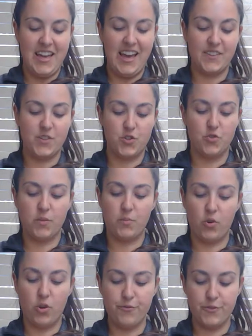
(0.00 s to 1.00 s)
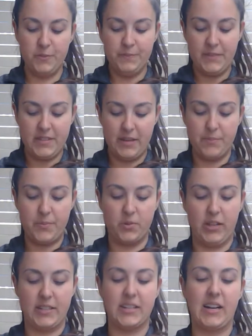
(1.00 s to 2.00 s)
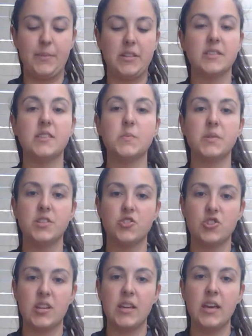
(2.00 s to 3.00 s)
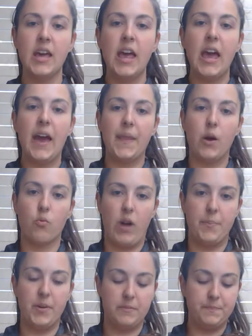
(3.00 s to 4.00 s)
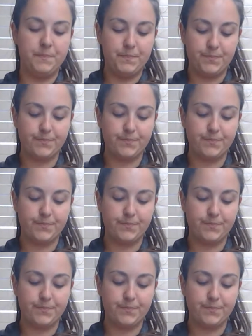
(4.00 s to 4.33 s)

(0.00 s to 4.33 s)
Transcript: as you do it more often, some people like to come into this position here and they'll wrap it,